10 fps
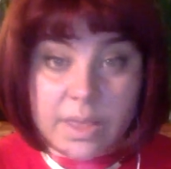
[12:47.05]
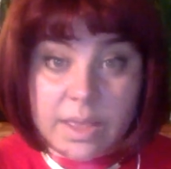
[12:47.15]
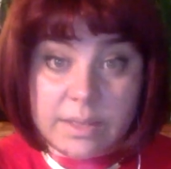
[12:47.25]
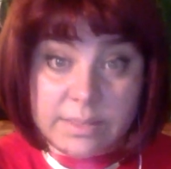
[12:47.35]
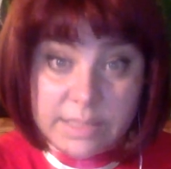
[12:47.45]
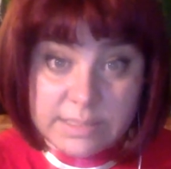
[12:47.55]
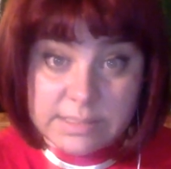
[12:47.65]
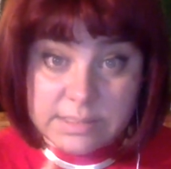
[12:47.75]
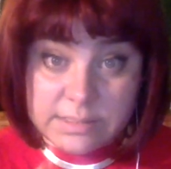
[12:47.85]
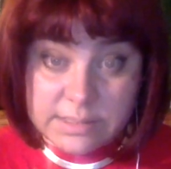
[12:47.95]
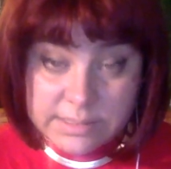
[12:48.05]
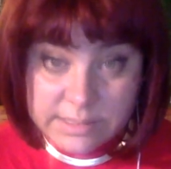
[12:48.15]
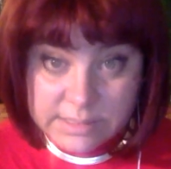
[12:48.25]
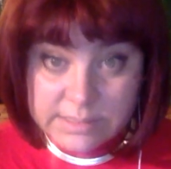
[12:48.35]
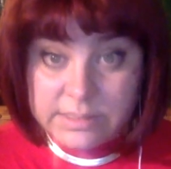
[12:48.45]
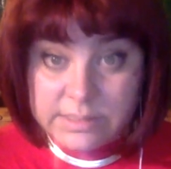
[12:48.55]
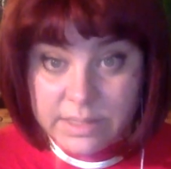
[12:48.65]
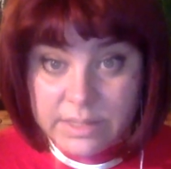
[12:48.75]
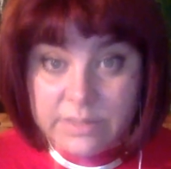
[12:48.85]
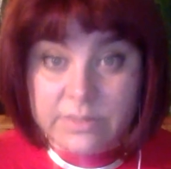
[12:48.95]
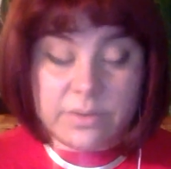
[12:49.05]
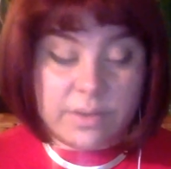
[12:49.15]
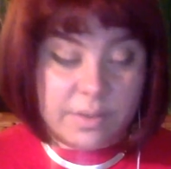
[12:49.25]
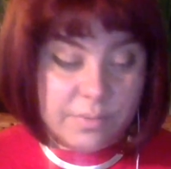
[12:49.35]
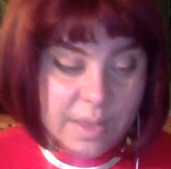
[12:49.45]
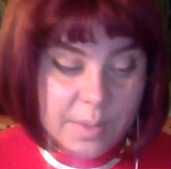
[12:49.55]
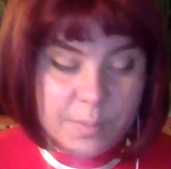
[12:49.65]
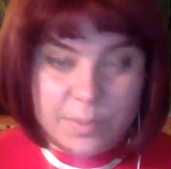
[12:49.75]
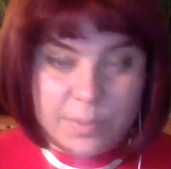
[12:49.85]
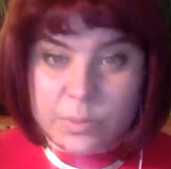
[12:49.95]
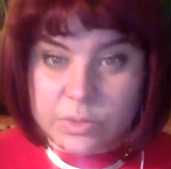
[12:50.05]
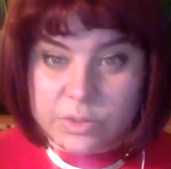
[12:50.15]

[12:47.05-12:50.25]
and it is until 16th of April.